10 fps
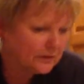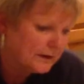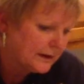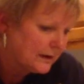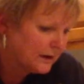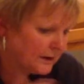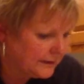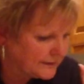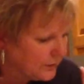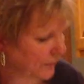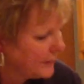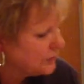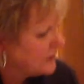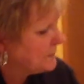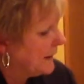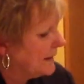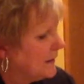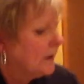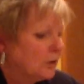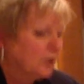credit card. You don't know how much you spend.
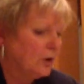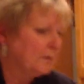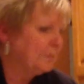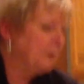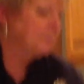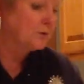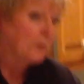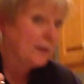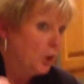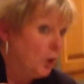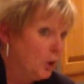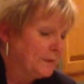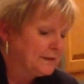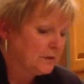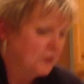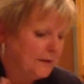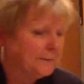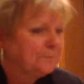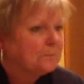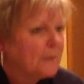Long paper trail, always good.
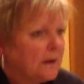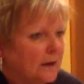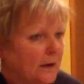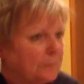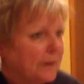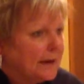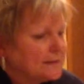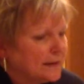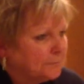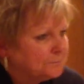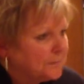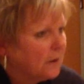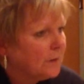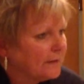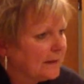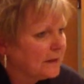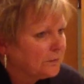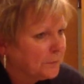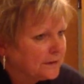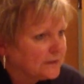But I want to thank you for
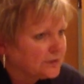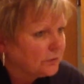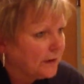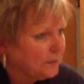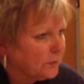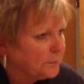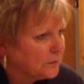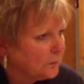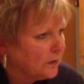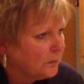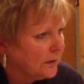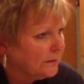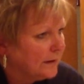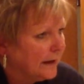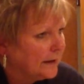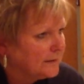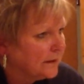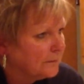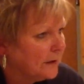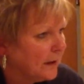being such a great group to work with. And
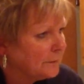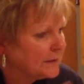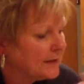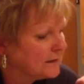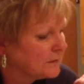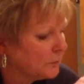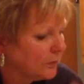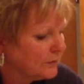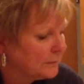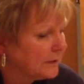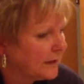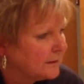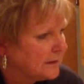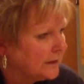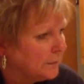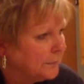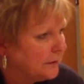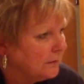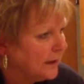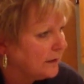I'm going to take some orders. I'm going to get cleaned up
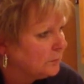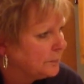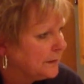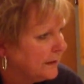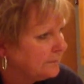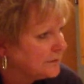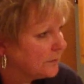here, and we'll be done. So